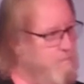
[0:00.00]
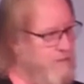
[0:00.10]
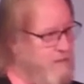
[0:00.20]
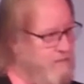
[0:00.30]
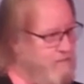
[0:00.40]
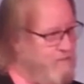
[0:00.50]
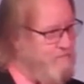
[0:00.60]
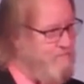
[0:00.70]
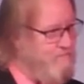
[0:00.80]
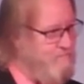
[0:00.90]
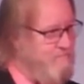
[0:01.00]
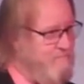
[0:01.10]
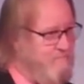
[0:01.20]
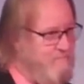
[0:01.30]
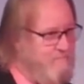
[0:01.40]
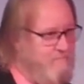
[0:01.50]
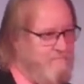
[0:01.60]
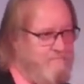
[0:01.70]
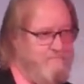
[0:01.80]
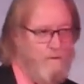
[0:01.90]
speech
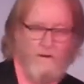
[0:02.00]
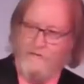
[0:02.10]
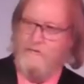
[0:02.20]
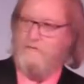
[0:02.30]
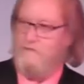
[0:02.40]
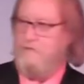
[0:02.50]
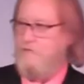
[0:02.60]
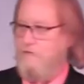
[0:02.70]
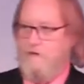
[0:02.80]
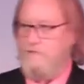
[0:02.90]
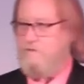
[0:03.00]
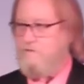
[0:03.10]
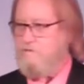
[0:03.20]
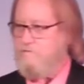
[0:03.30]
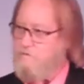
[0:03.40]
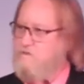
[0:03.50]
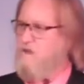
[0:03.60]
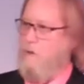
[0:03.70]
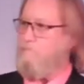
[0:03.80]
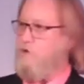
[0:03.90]
quite easily, I just
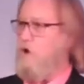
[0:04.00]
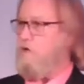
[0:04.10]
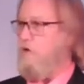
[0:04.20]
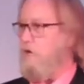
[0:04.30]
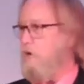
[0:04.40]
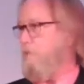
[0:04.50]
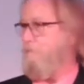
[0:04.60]
stop talking.